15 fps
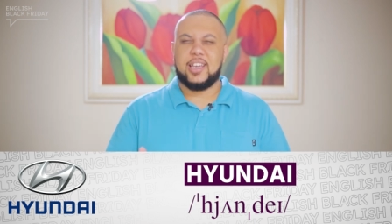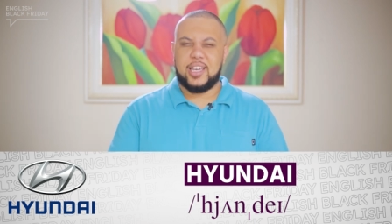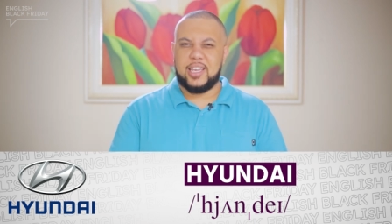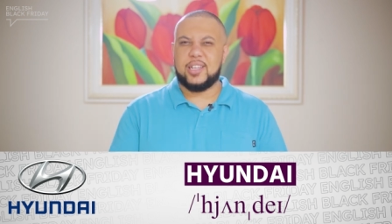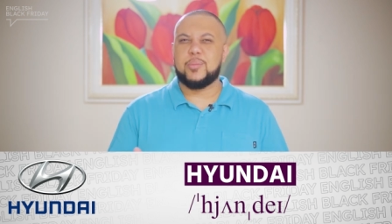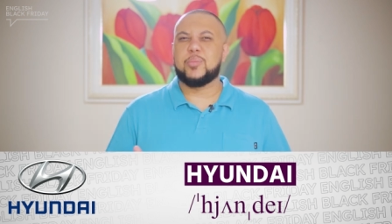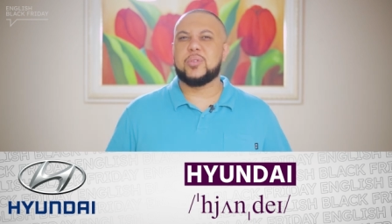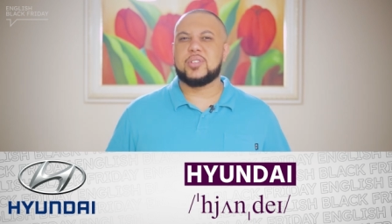
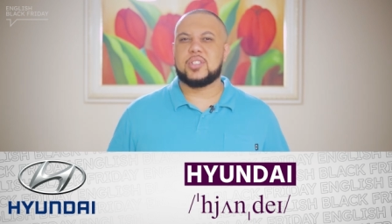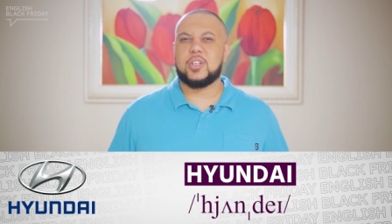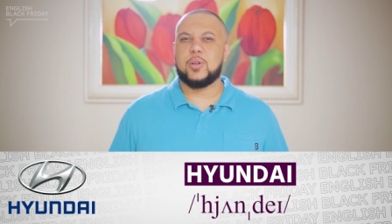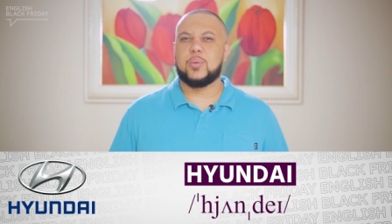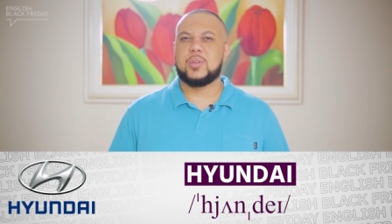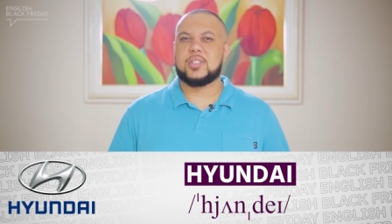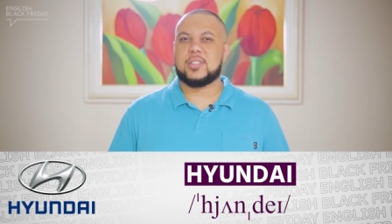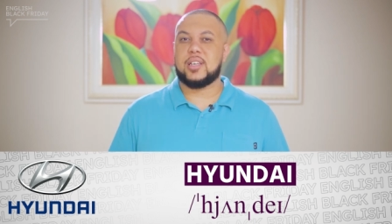In
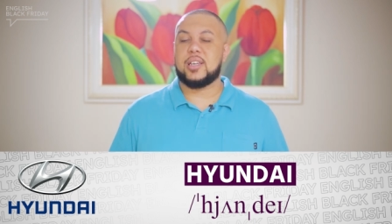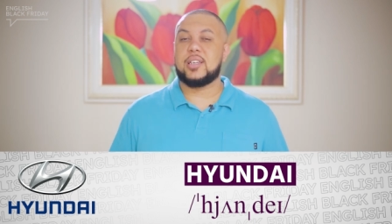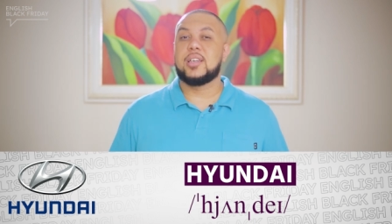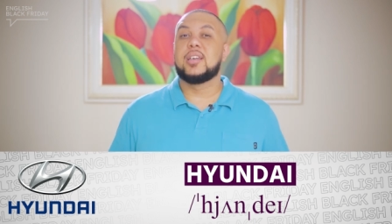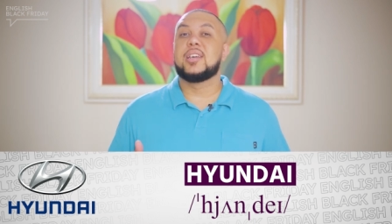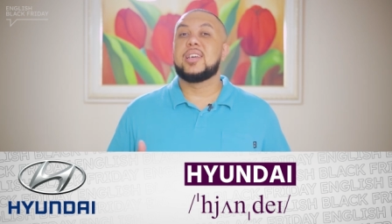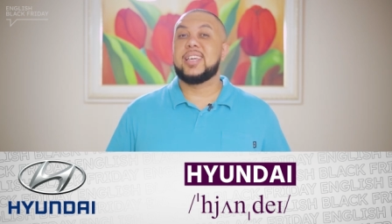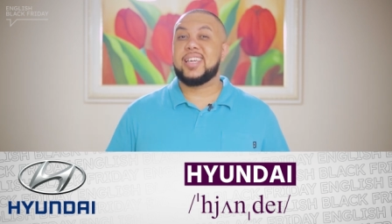Brazil, we say
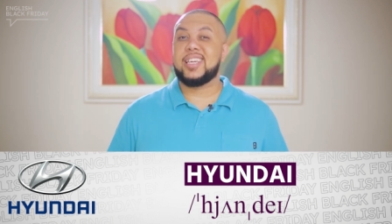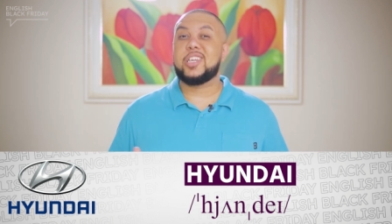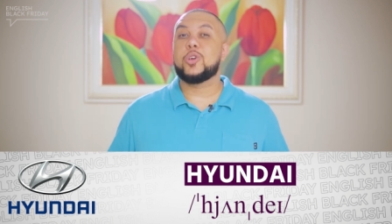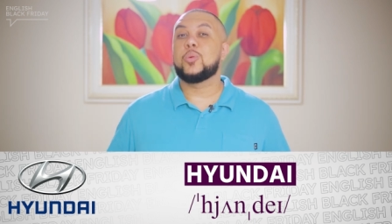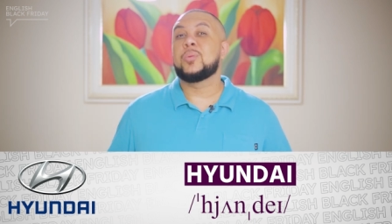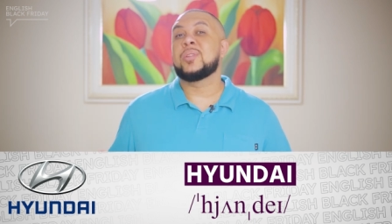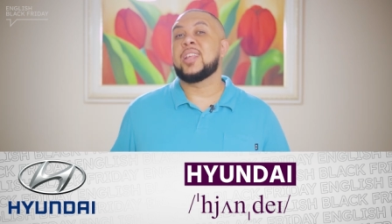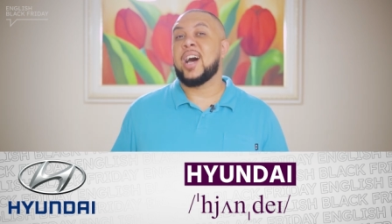
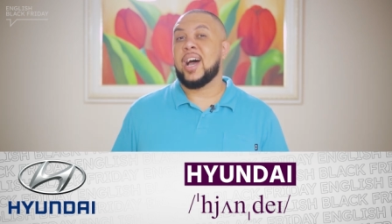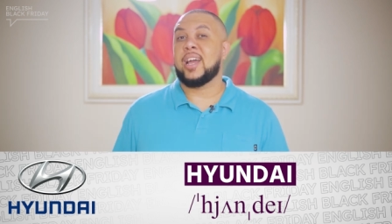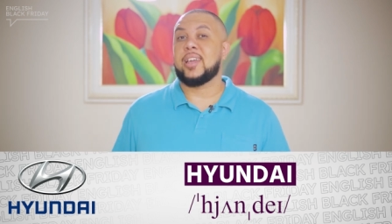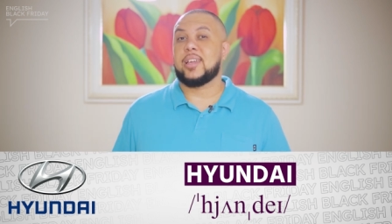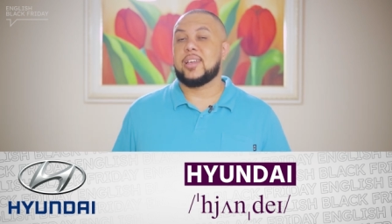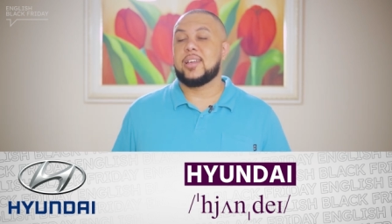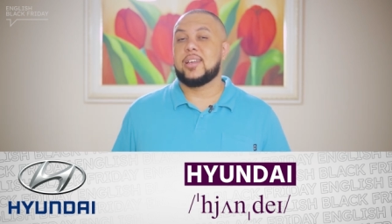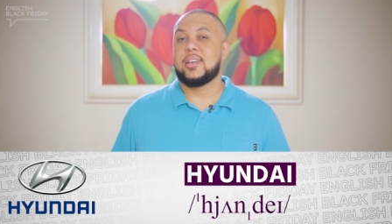Hyundai,